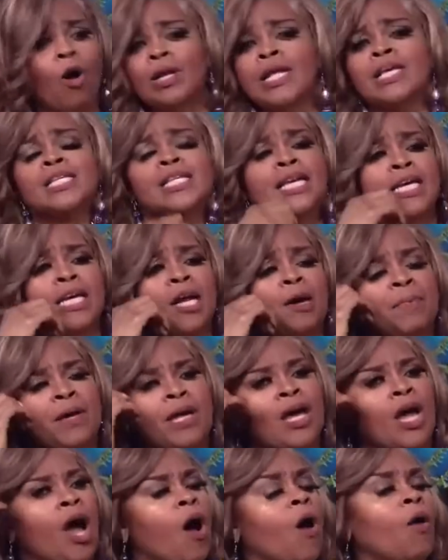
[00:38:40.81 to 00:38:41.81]
Let's get up
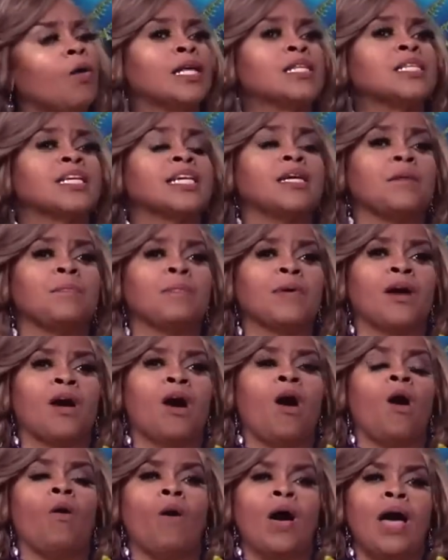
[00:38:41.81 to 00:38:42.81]
and go. Let's get up and
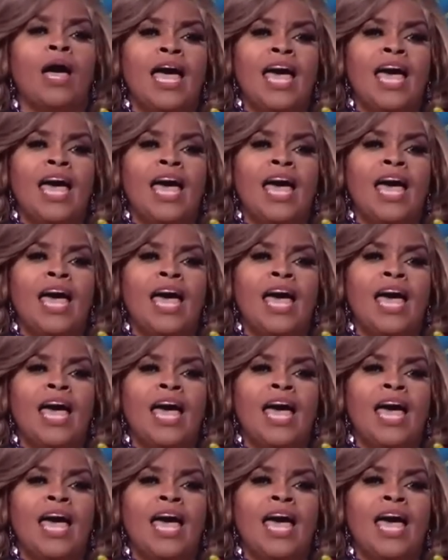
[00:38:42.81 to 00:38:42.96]
go.